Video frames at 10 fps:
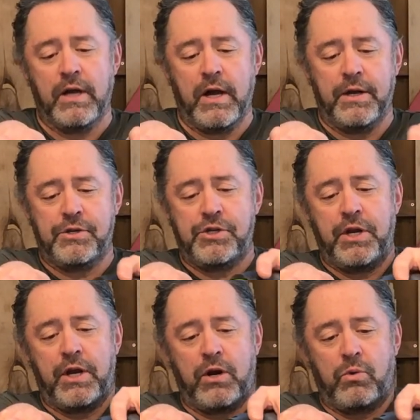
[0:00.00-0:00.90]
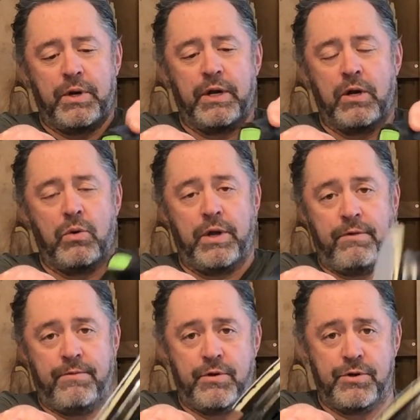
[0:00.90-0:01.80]
on a chair where you can go in
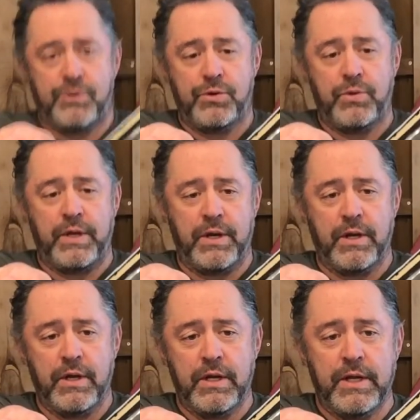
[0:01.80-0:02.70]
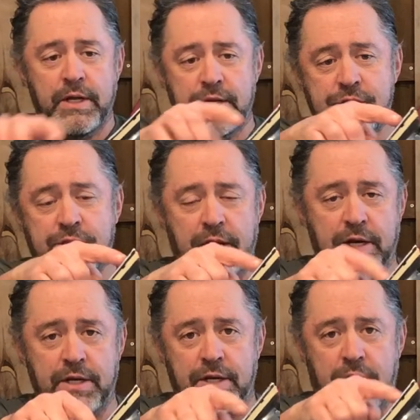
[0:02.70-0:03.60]
if you're doing
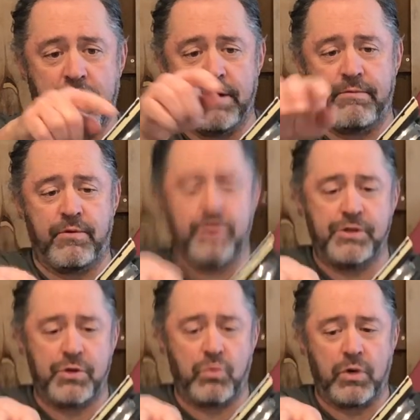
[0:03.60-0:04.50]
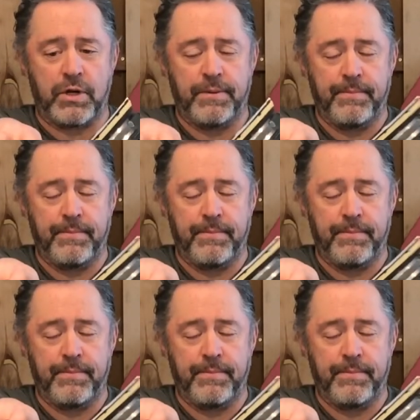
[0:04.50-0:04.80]
sanding on furniture work.